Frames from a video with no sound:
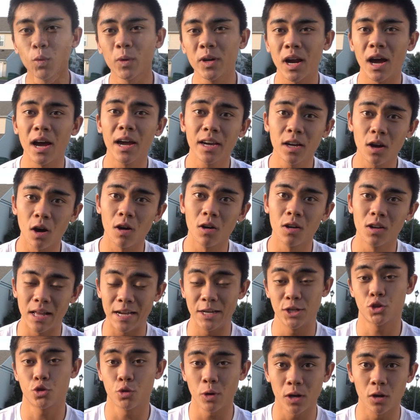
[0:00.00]
what I call
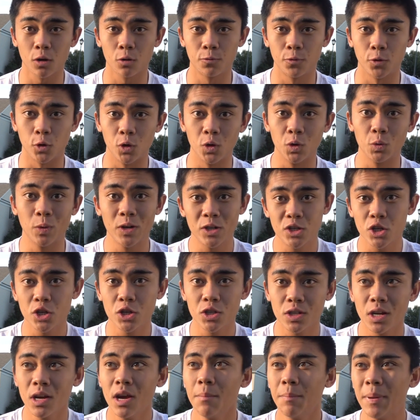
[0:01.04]
a trigger full, which
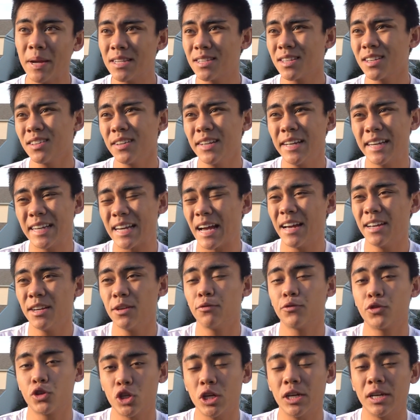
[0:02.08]
is basically kind
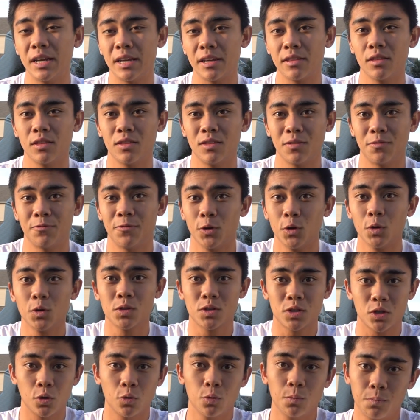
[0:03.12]
of cheating the full,
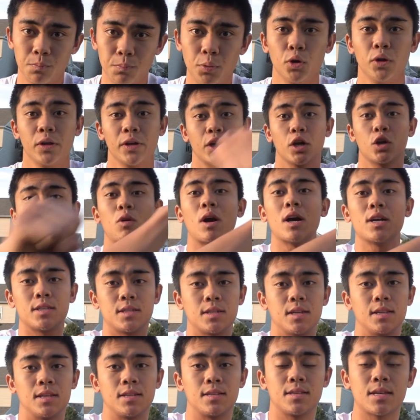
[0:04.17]
so pulling across
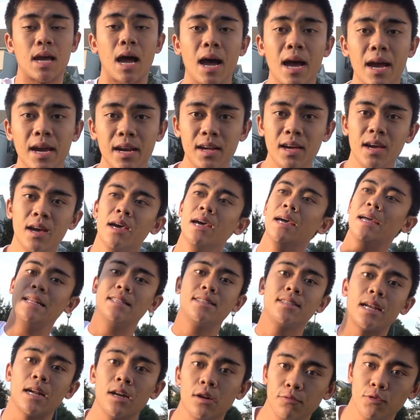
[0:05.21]
to the side
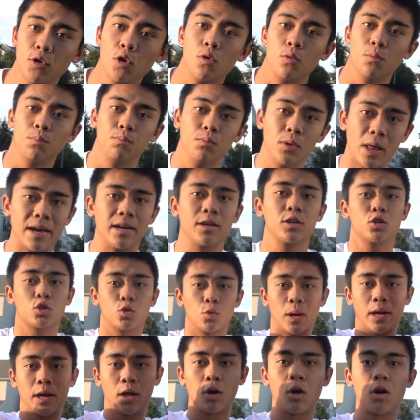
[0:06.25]
instead of like
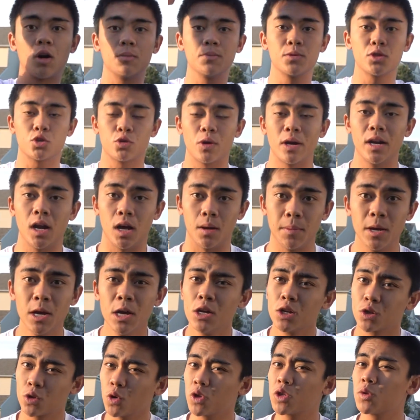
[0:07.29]
swinging your arms straight up.
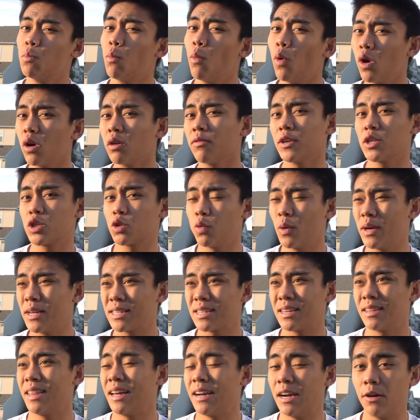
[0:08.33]
So it's more of a
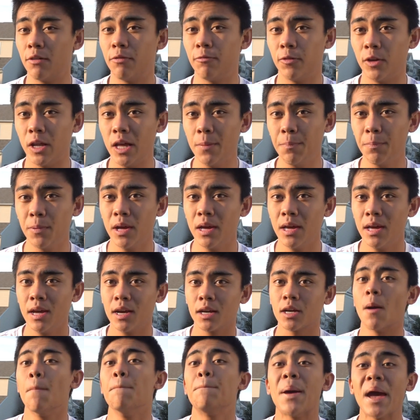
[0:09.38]
twist than a flip
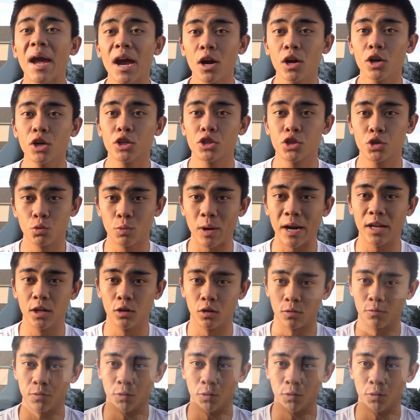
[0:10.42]
compared to regular